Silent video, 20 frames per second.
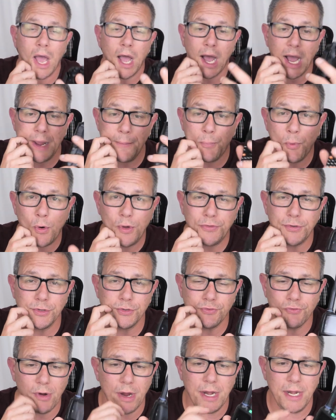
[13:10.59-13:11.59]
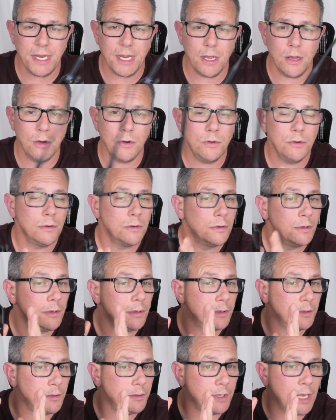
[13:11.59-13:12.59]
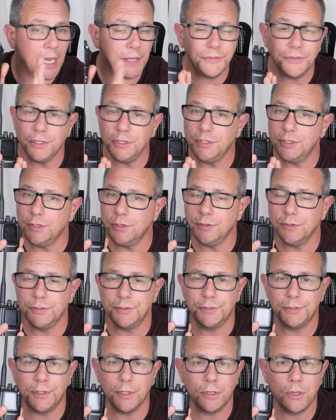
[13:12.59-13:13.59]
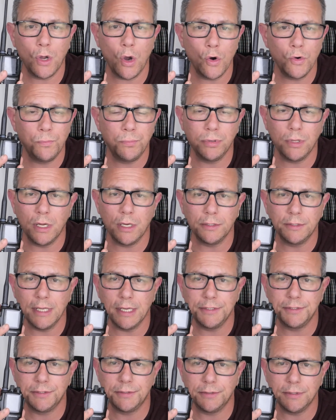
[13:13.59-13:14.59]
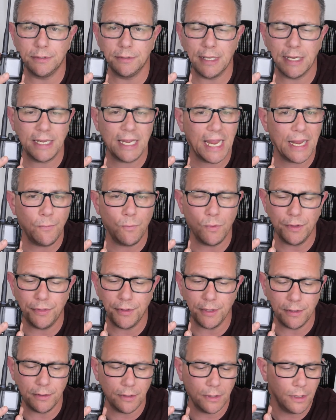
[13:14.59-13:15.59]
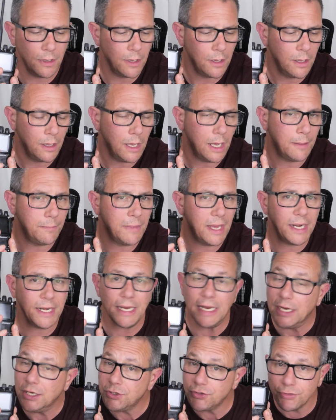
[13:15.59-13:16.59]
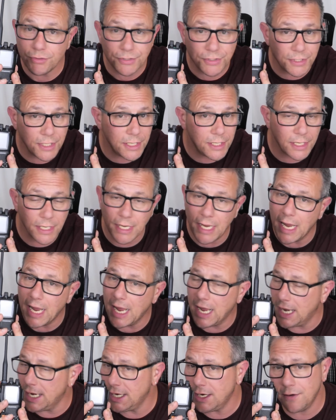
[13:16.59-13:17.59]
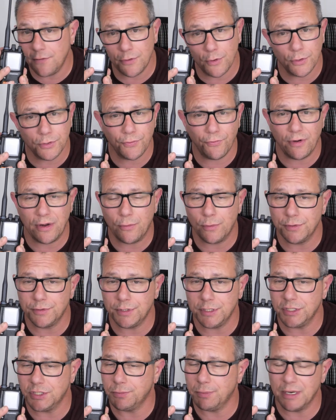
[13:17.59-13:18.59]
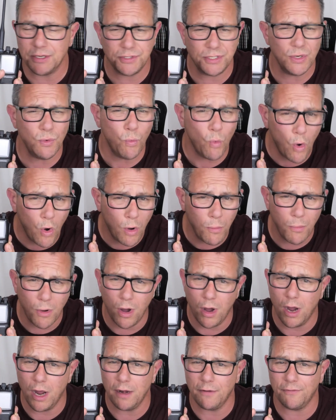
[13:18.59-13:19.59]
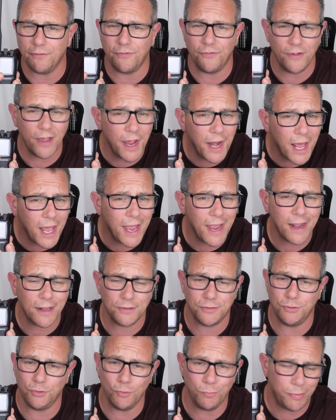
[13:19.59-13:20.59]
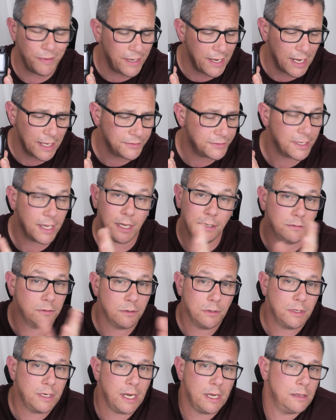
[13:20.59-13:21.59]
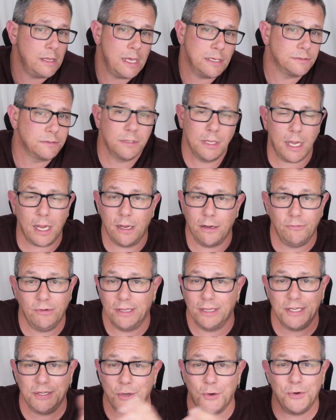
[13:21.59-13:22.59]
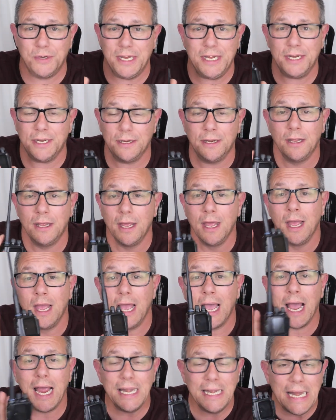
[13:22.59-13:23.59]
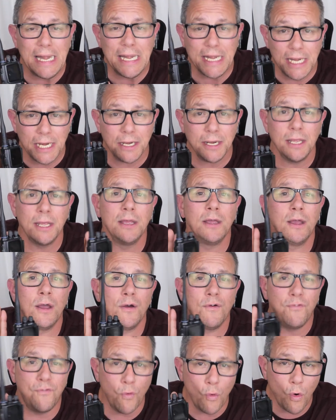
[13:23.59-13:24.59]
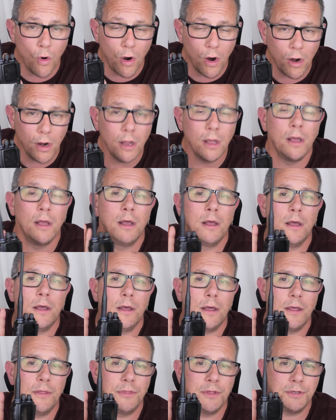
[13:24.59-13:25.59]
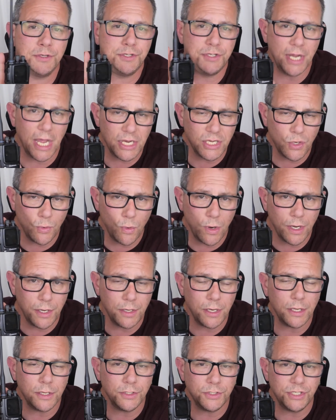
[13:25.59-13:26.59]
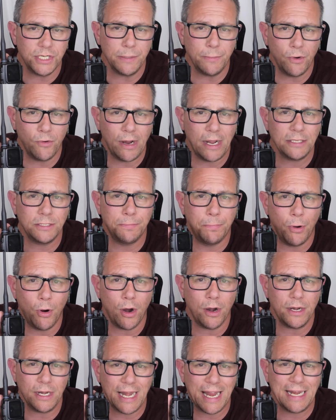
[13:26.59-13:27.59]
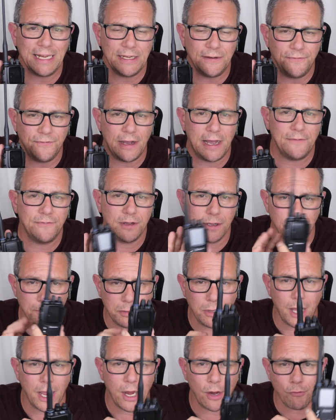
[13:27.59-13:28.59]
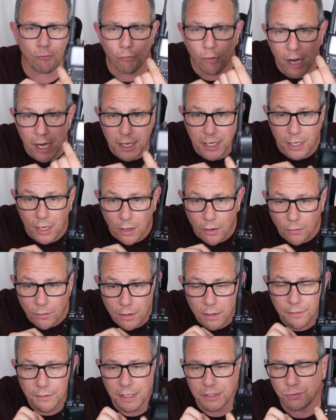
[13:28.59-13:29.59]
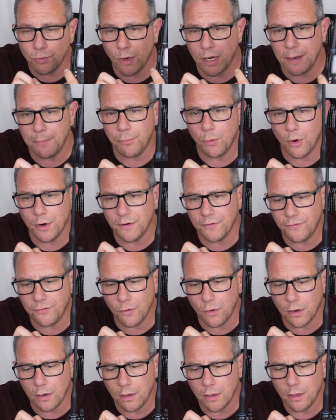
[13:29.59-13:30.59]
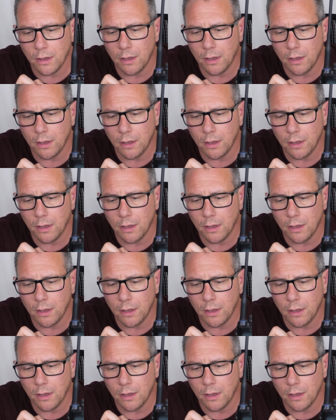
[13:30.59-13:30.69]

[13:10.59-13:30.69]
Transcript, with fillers: I bought this radio not to use the code plug that's that came with it. I'm not interested in any of those frequencies, especially Walmart, FedEx, UPS. I could care less. I really don't need it. I needed it for the genuine GMRS Part 95 compliant radio. That's what I bought it for.